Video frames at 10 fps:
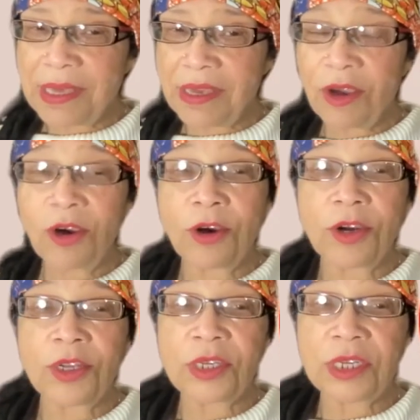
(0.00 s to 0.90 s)
me
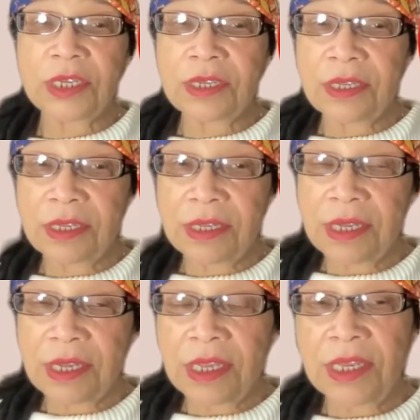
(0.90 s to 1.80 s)
or
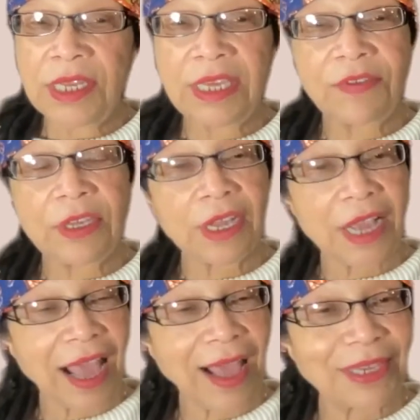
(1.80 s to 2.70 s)
leave a
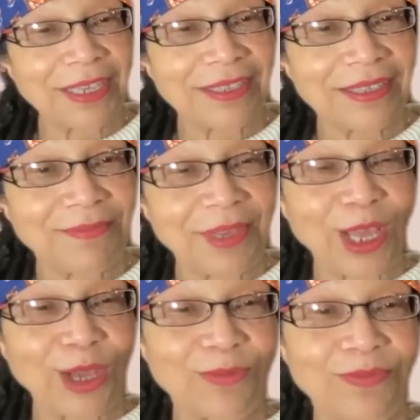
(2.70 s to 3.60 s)
comment
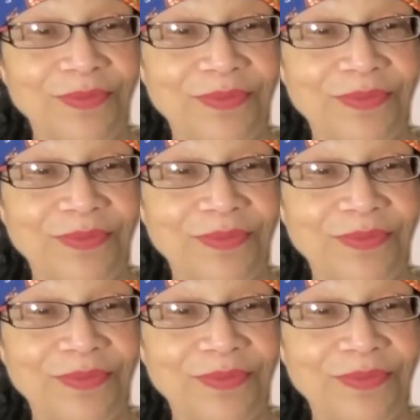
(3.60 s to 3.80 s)
below.